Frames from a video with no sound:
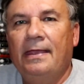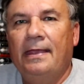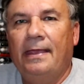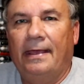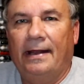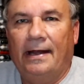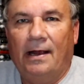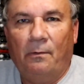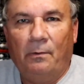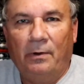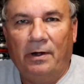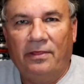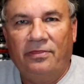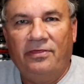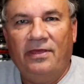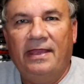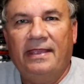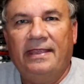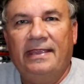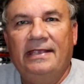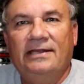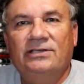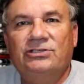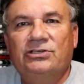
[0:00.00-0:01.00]
And I want to
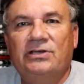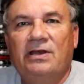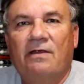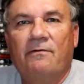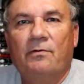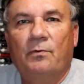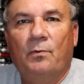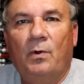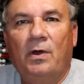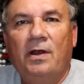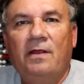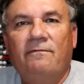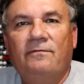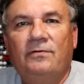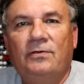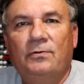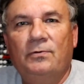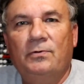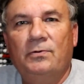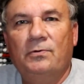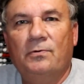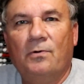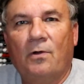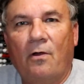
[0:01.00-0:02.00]
thank each and every one of you
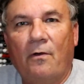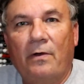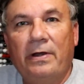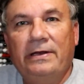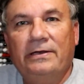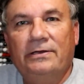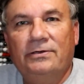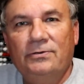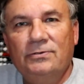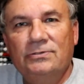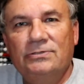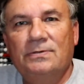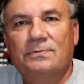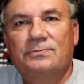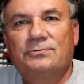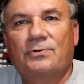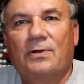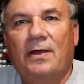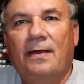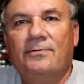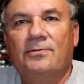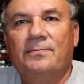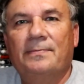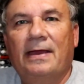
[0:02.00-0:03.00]
who already do
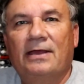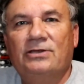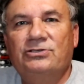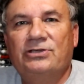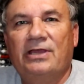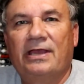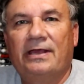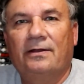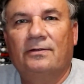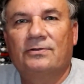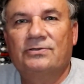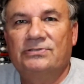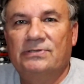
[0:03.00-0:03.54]
subscribe to my channel.